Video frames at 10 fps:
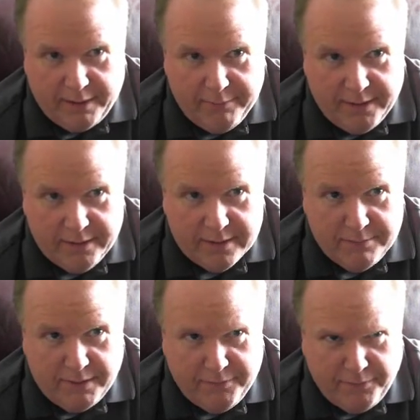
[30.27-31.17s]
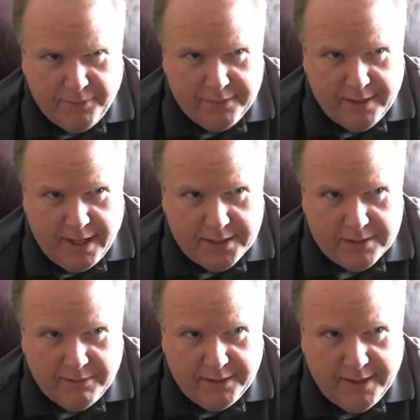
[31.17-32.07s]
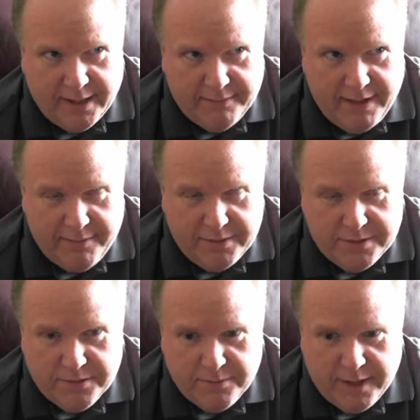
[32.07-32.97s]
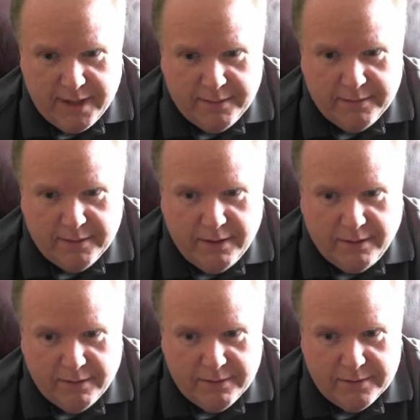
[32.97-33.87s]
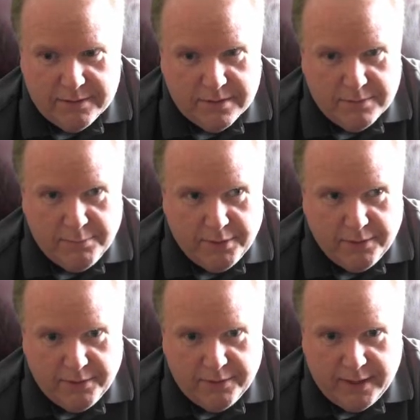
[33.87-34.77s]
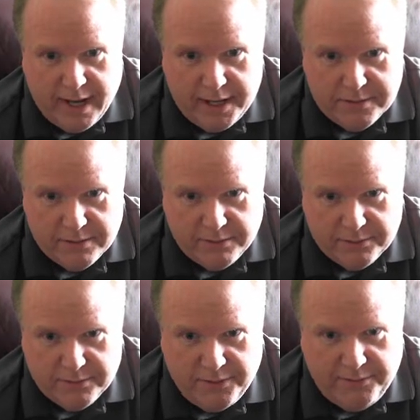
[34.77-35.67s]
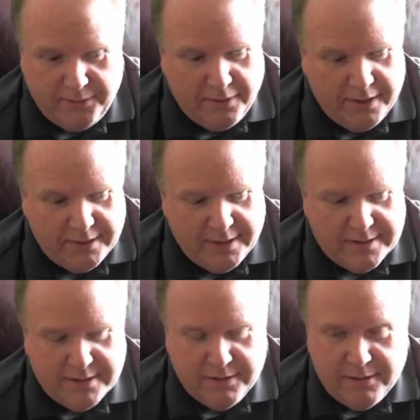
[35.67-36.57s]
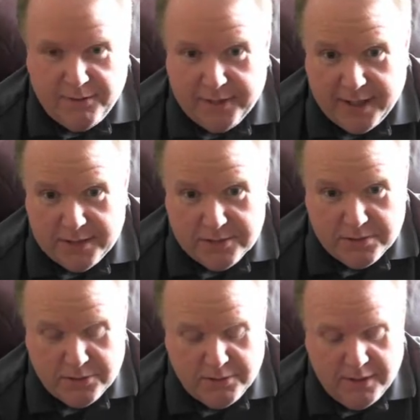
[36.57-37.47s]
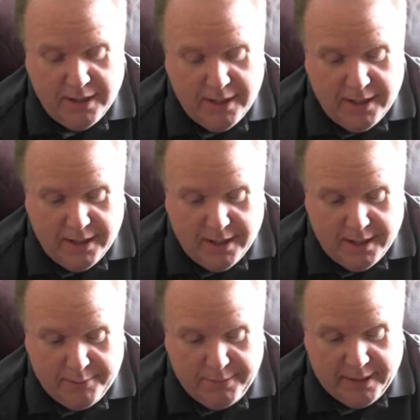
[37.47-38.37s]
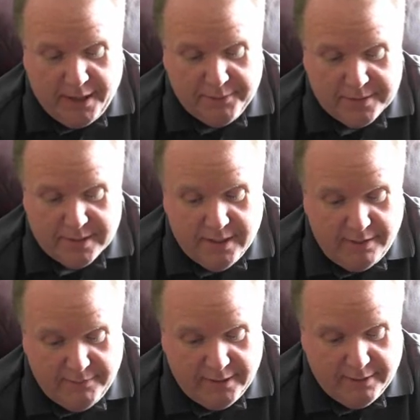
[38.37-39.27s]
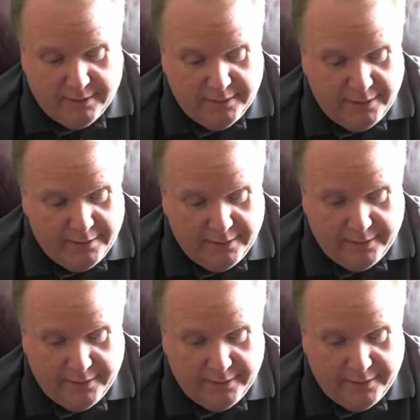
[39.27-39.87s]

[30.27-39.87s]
this is my 4th national. I think I've averaged 3 cards per national so far, and this year I only got 2. But I was given,